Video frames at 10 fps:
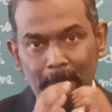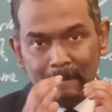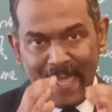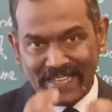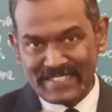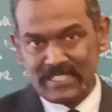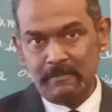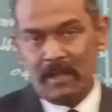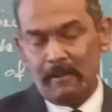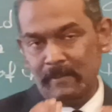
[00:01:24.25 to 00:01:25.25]

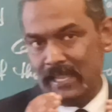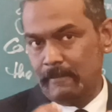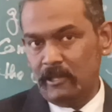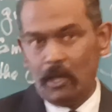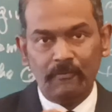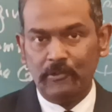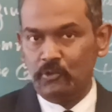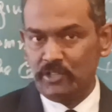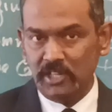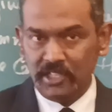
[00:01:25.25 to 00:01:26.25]
maximum level of
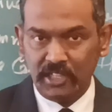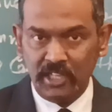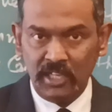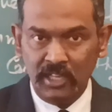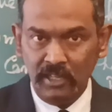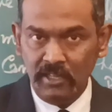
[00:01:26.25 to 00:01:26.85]
utility